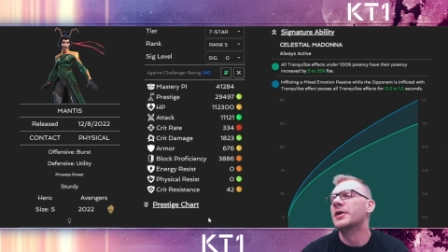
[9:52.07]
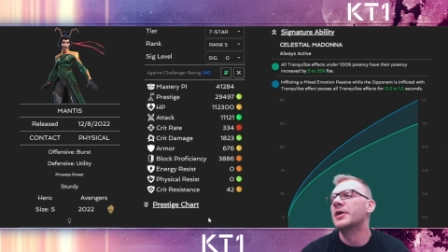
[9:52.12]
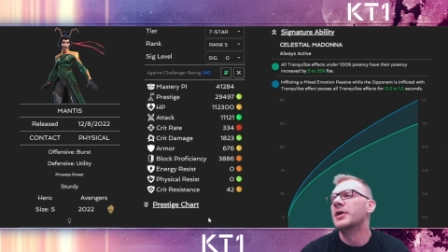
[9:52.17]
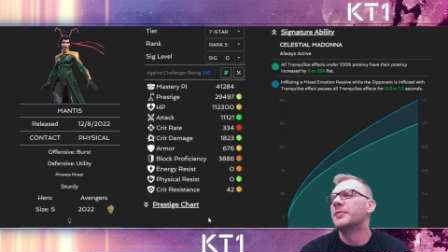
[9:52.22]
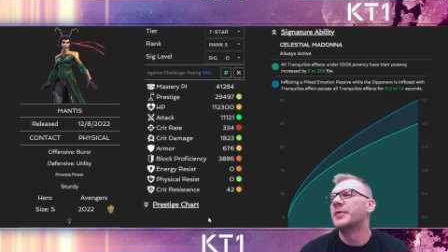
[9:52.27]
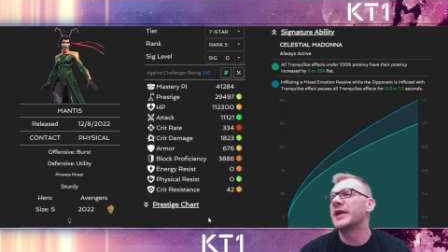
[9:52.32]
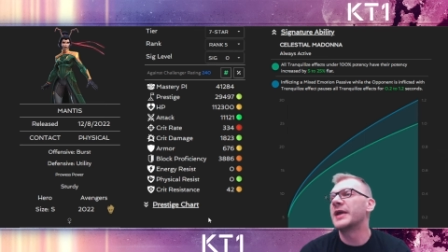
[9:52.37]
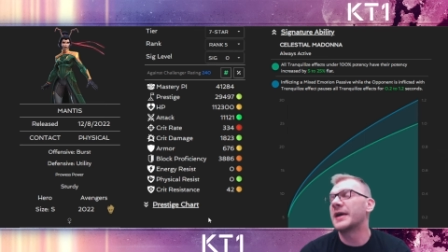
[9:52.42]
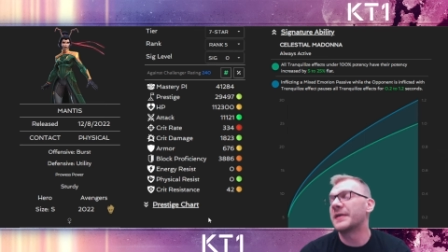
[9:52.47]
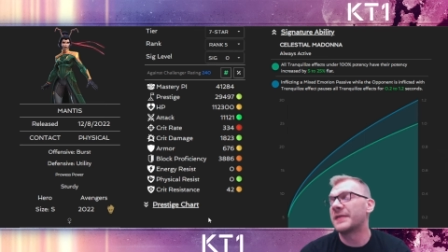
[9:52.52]

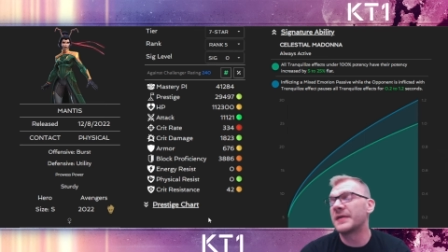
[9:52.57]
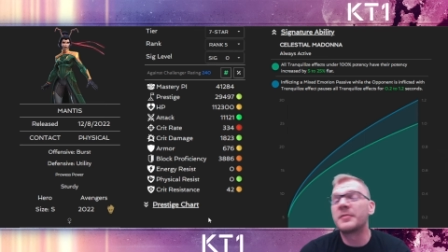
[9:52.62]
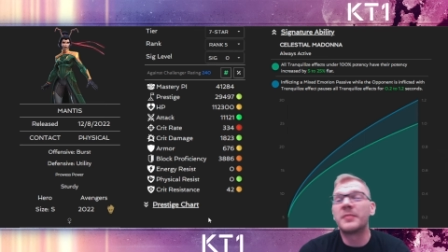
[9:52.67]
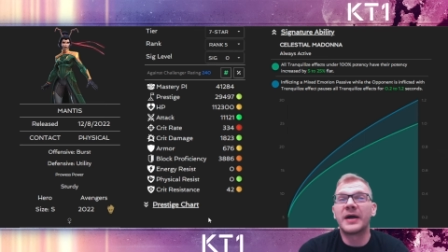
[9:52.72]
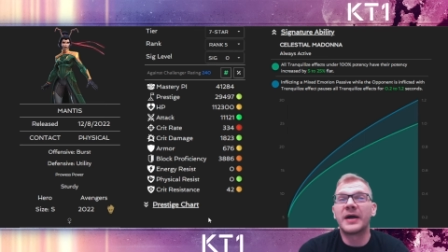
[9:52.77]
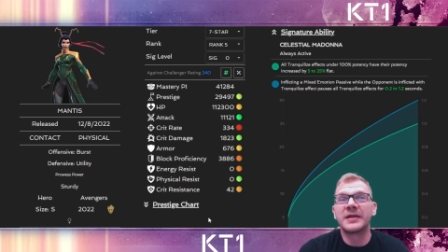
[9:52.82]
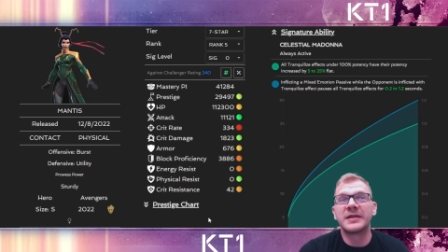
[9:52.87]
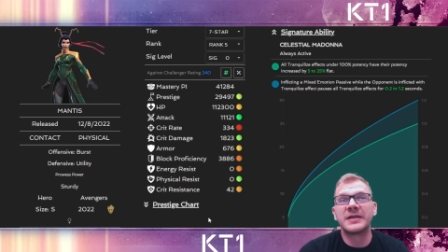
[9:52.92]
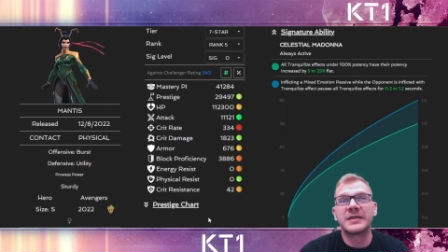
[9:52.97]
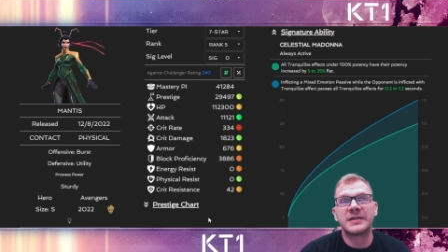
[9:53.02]
But yeah, I think
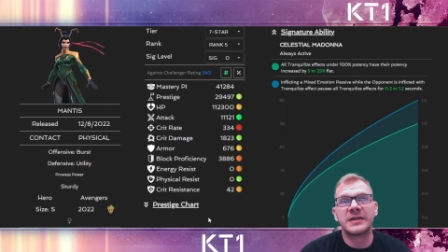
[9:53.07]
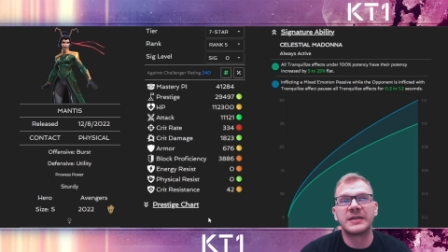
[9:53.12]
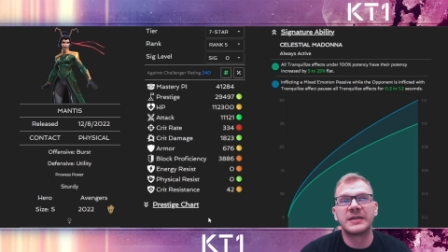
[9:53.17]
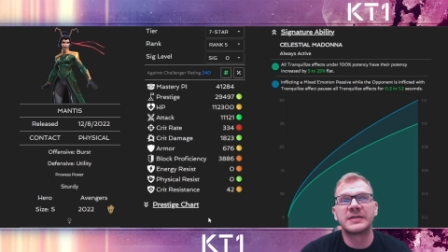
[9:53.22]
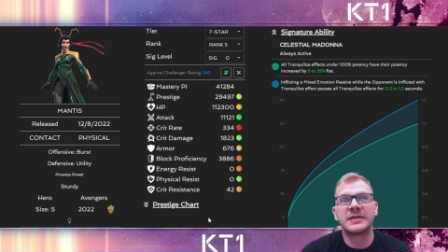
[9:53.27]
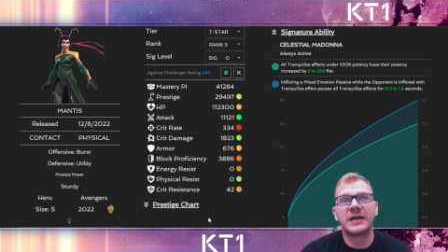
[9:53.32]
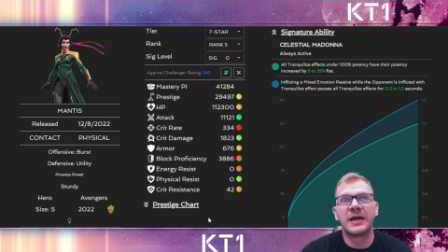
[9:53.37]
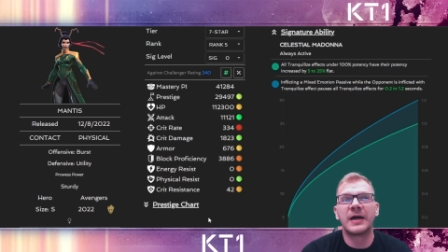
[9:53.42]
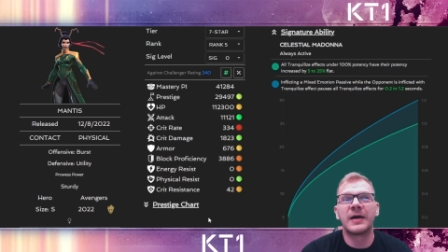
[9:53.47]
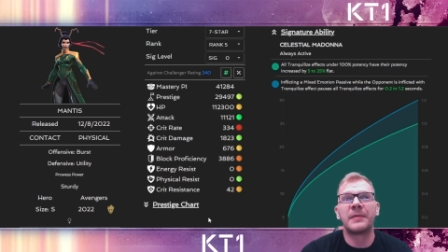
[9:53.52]
Mantis is
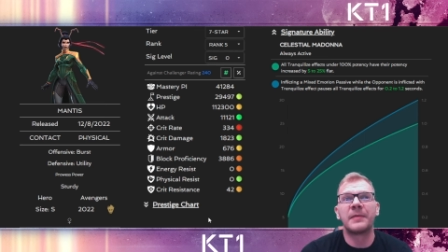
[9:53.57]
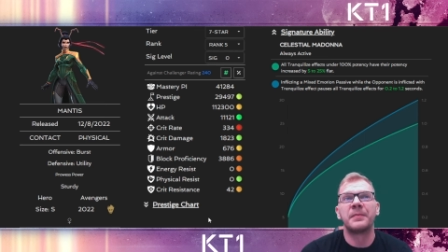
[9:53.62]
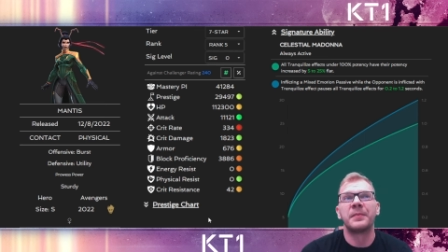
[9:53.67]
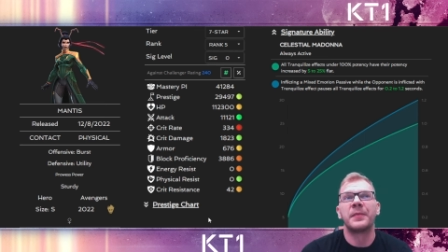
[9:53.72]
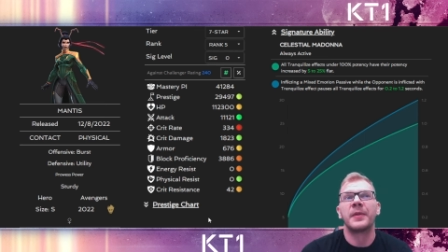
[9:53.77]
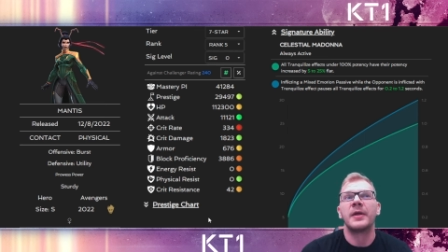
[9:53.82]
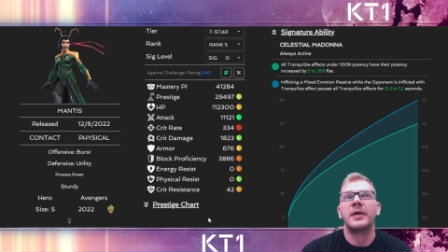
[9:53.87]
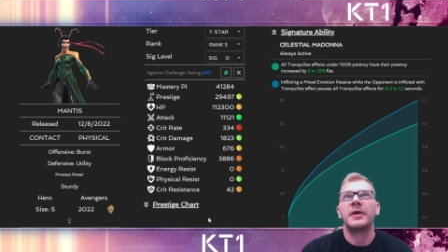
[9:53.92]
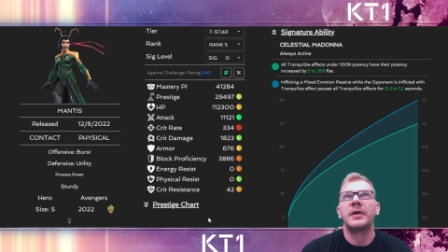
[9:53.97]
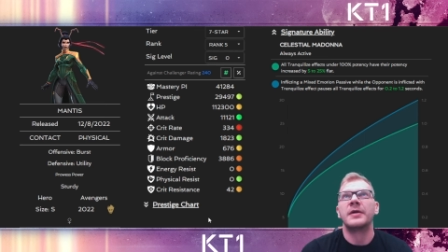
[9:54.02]
uh,
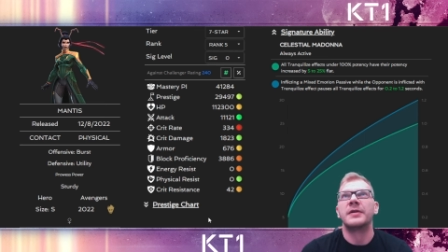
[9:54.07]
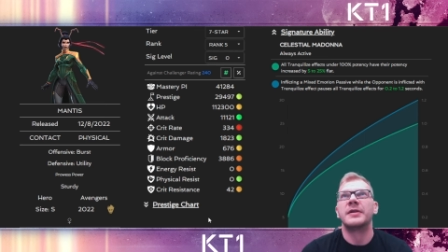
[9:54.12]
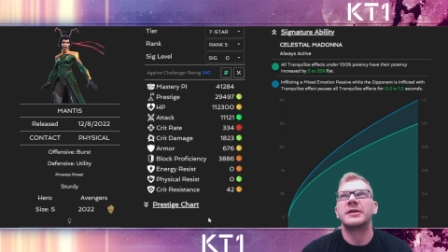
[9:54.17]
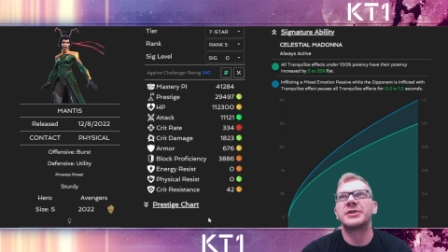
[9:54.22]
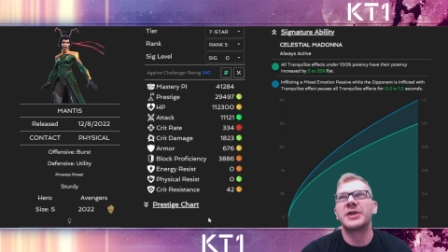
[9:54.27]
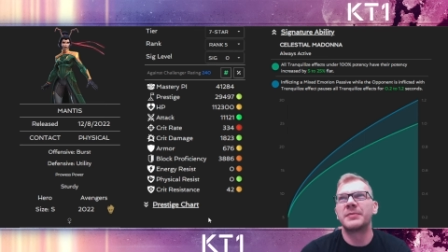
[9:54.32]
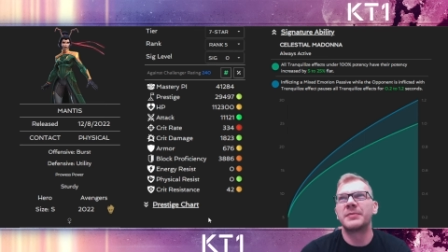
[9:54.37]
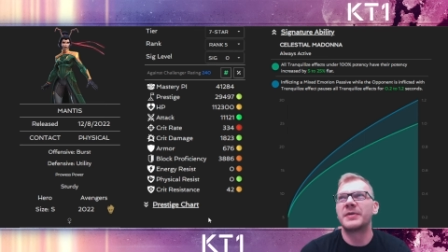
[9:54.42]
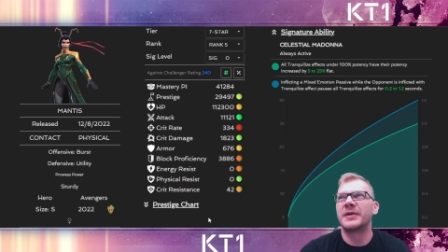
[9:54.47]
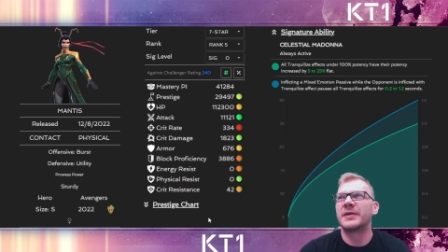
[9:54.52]
the
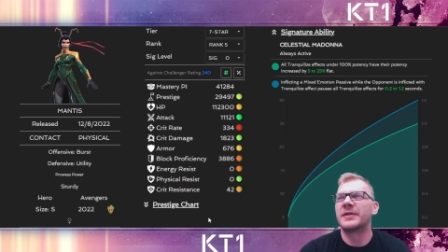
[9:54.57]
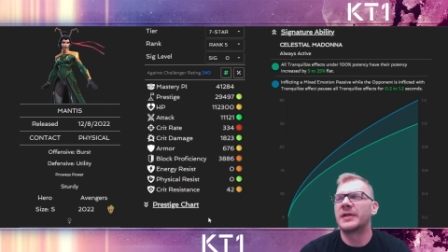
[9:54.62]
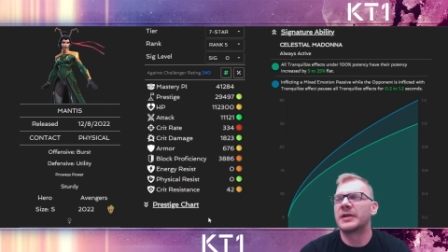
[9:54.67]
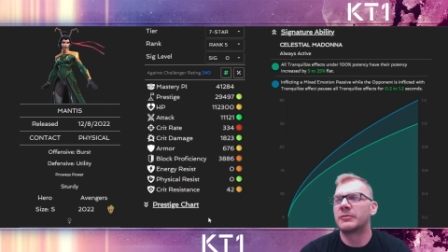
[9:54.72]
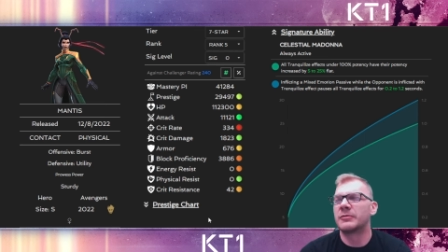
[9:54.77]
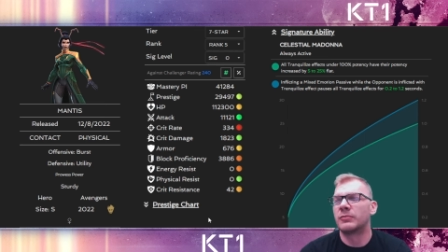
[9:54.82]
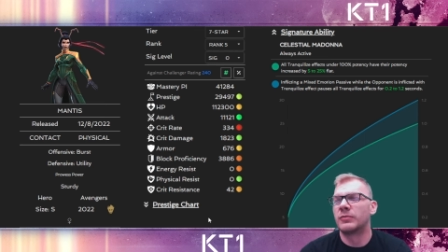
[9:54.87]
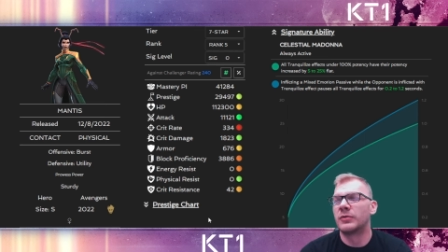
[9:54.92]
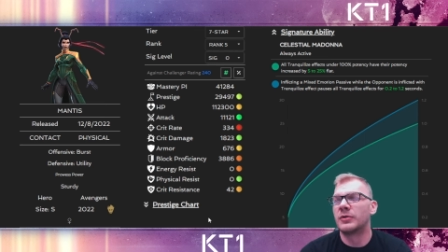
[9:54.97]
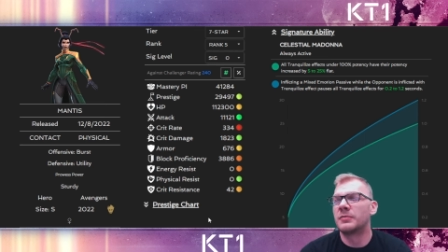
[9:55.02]
champion that
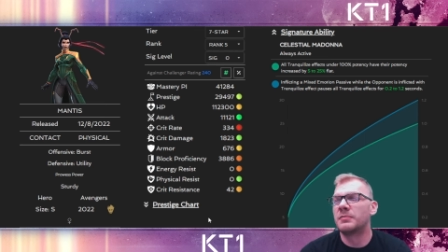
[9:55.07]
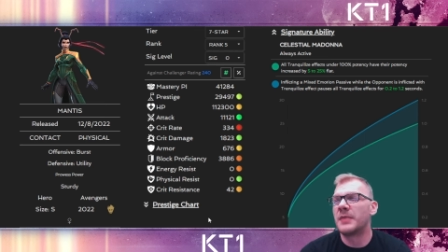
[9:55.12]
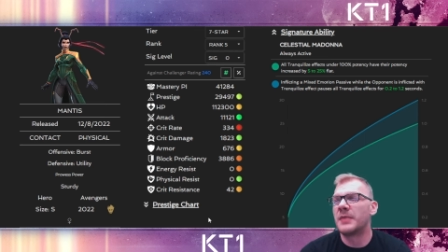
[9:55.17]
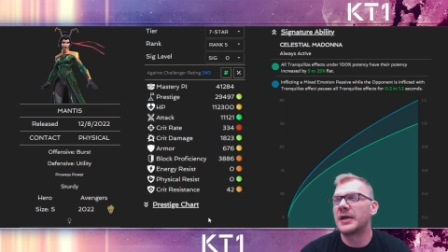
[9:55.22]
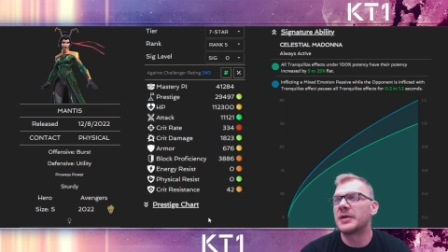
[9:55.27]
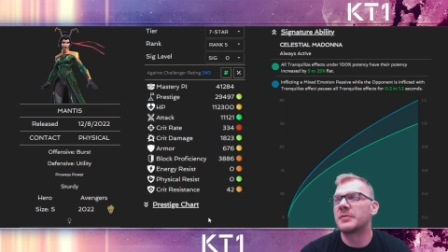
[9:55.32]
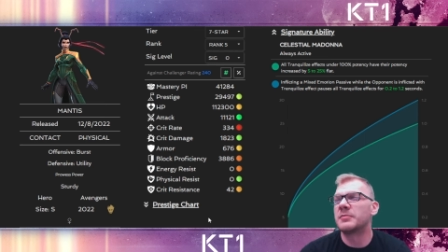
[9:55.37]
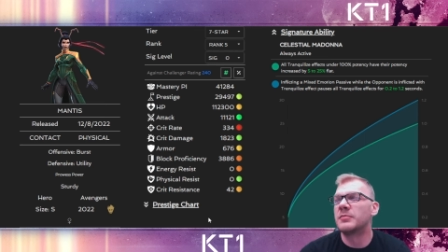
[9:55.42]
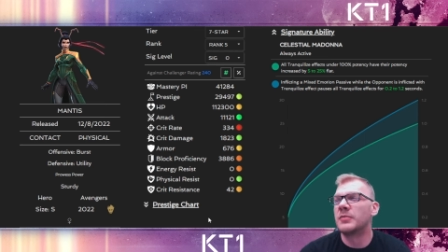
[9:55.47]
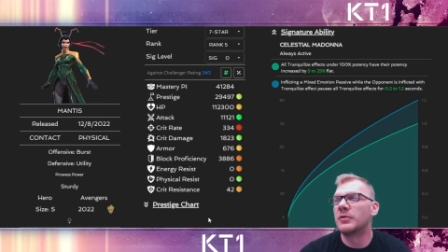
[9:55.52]
would
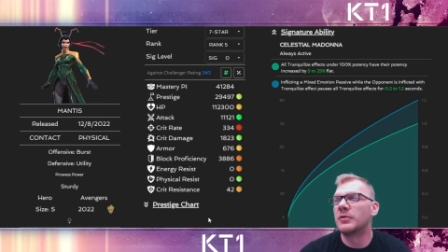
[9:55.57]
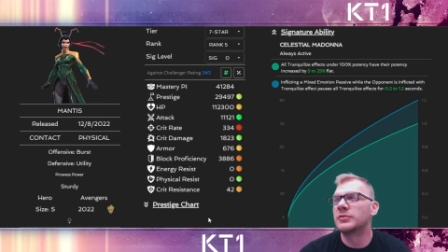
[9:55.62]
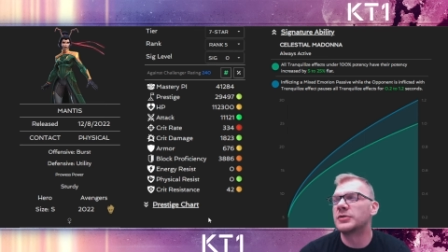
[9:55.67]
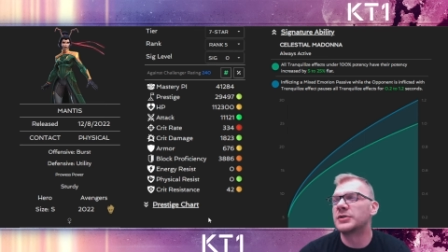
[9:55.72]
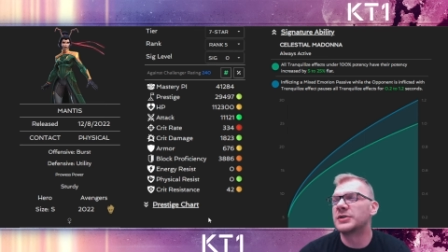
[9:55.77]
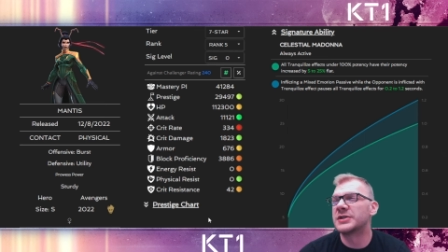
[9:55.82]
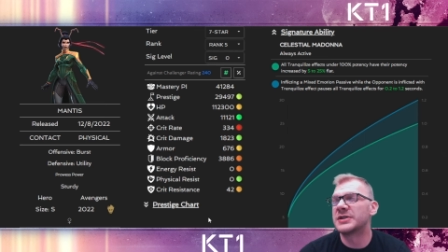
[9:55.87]
make most